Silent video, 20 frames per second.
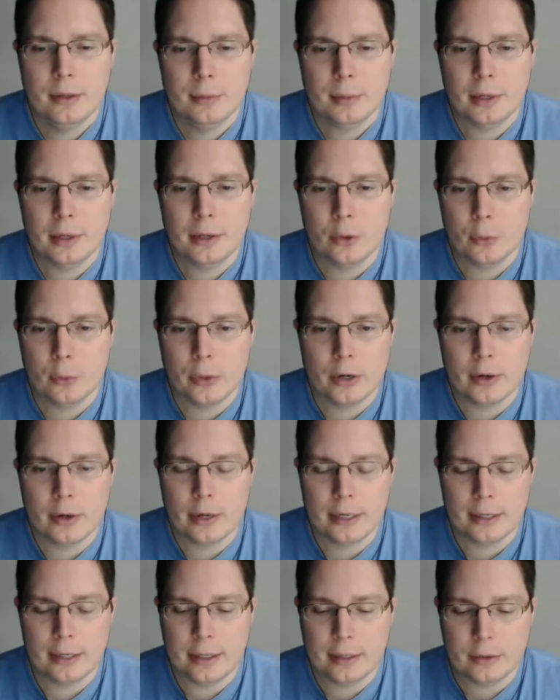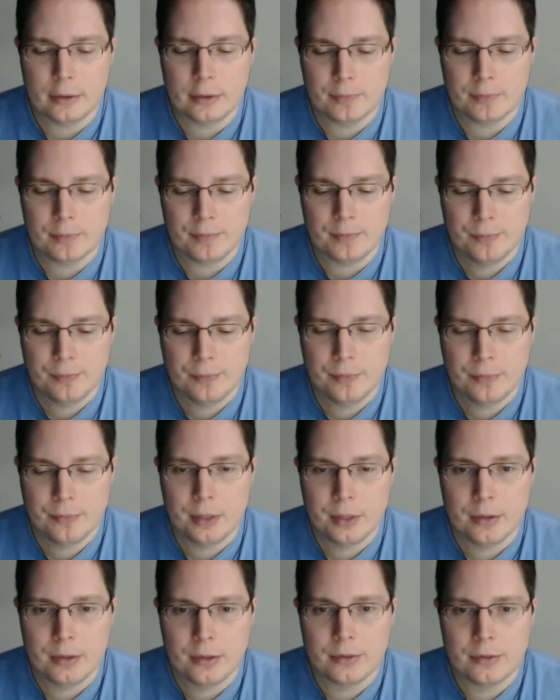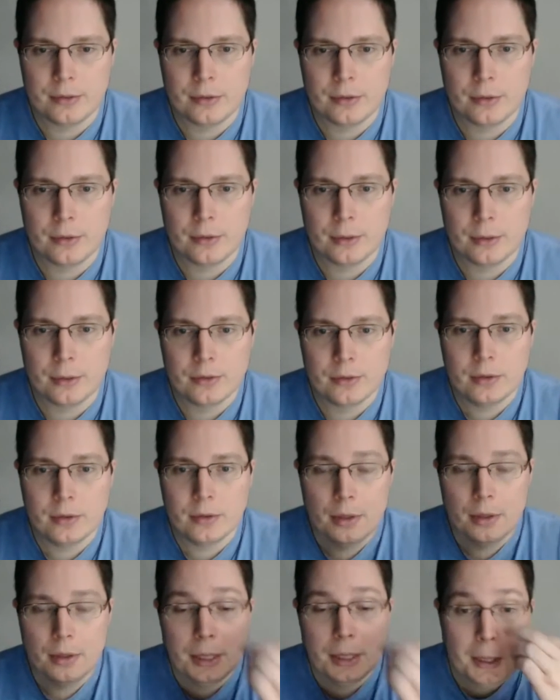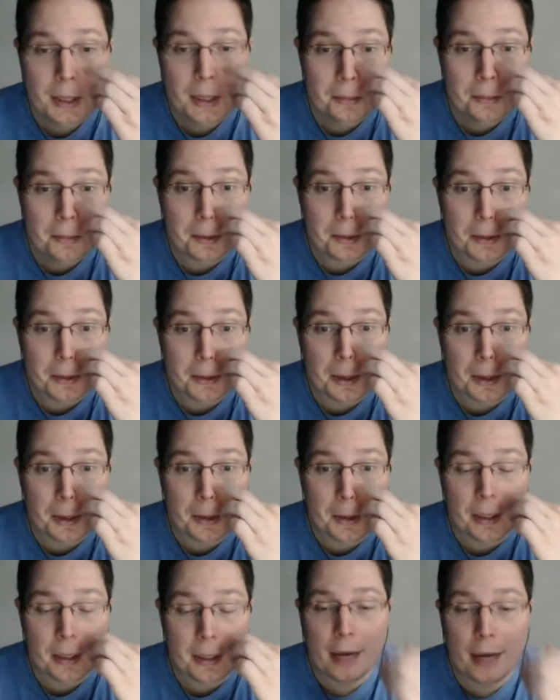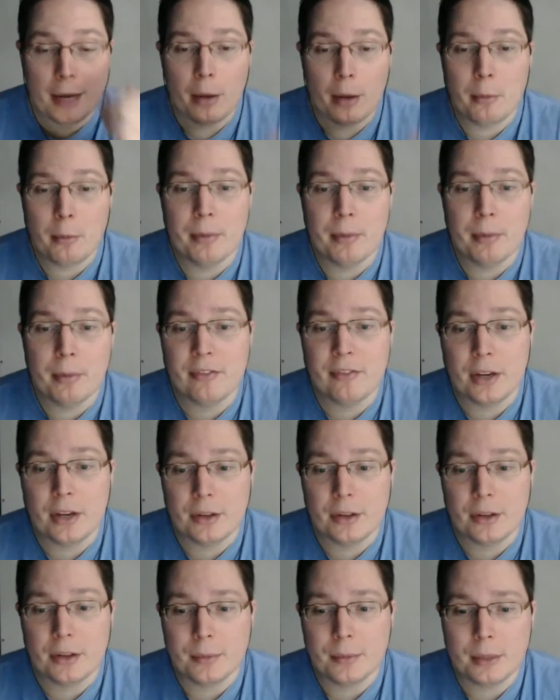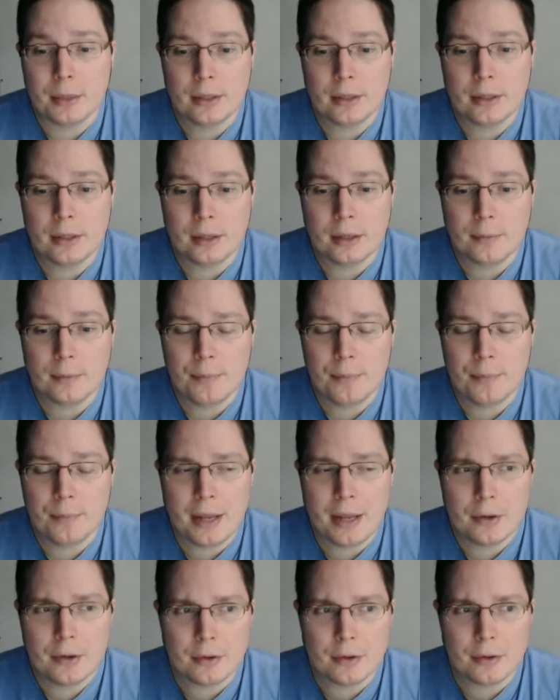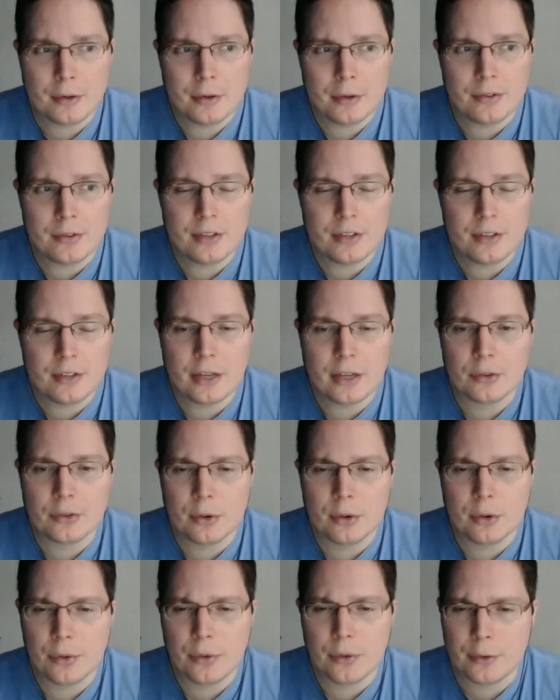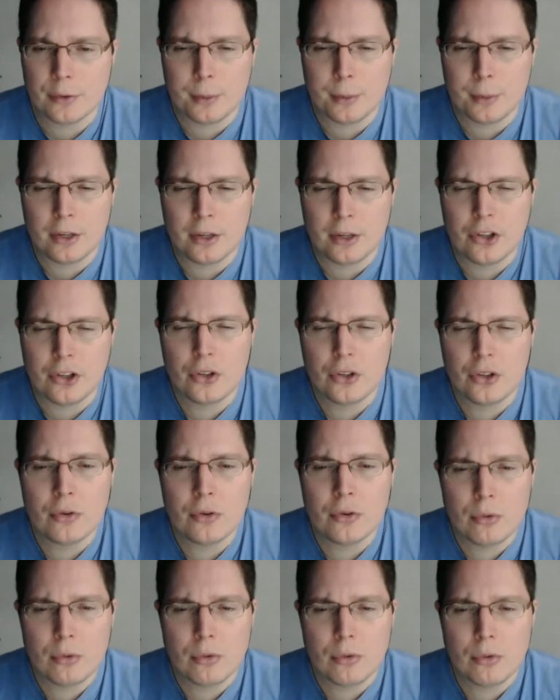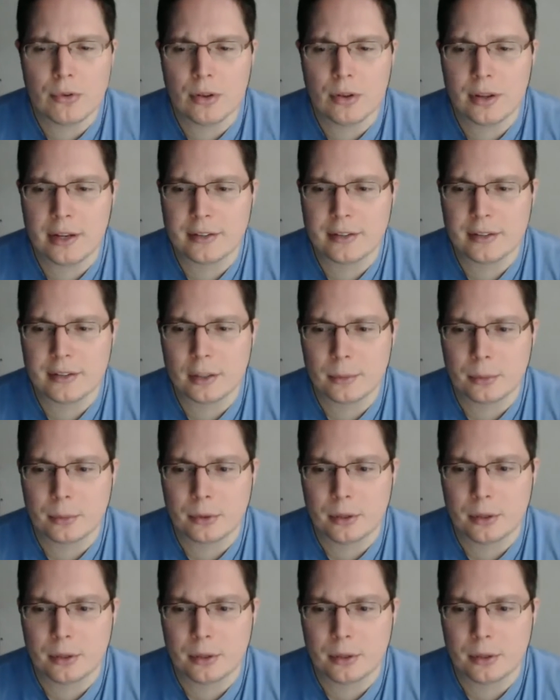but in the winter I, I don't I don't listen to too much. But uh, yeah, I'm I'm a big fan of them, and uh, man, their their sales growth has been huge the last couple of